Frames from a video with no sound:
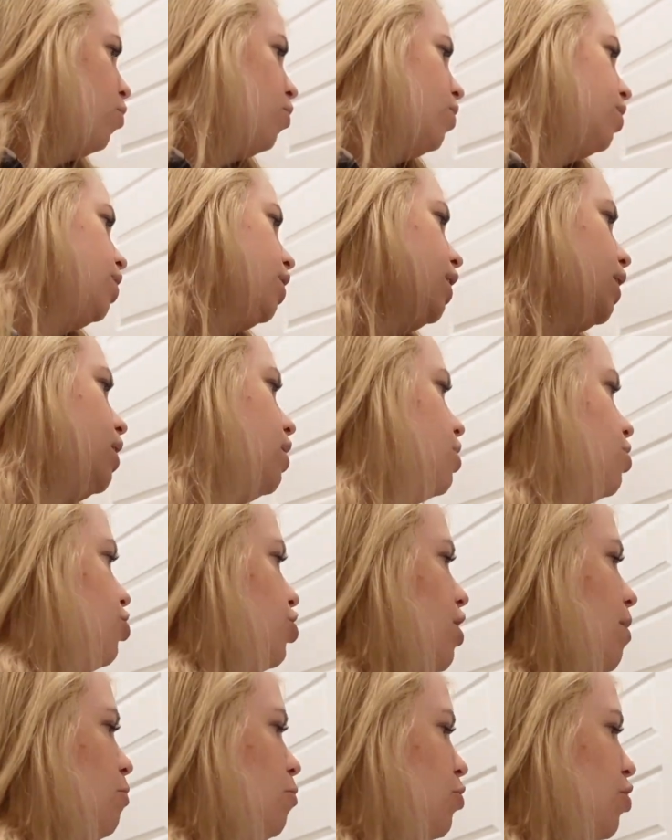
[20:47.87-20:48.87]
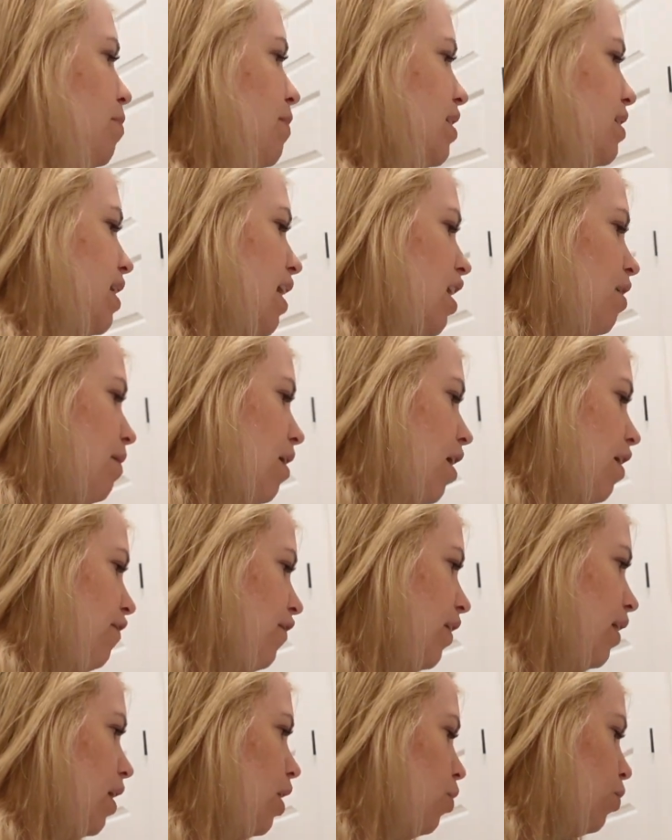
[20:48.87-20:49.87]
order shipped, which I'm excited about. I
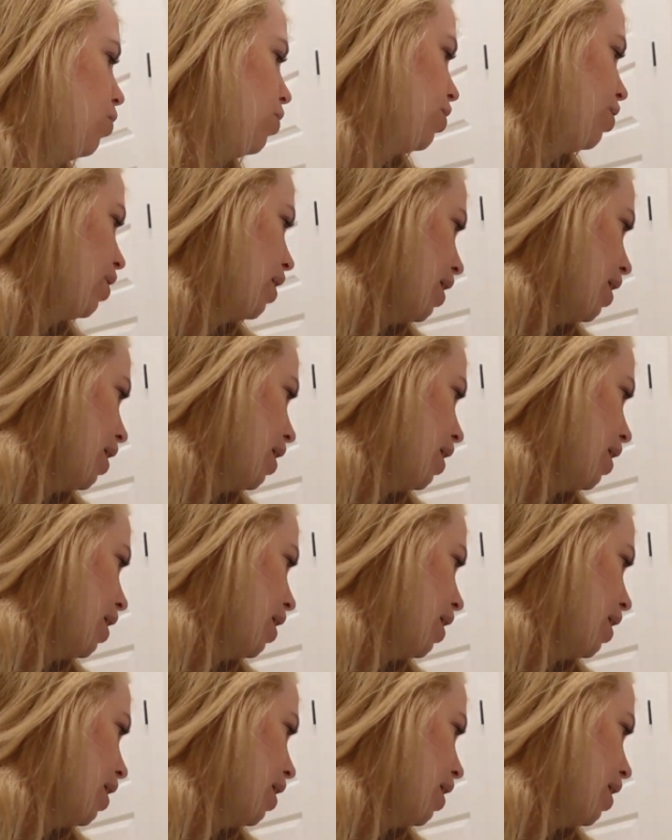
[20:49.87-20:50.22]
feel like I ordered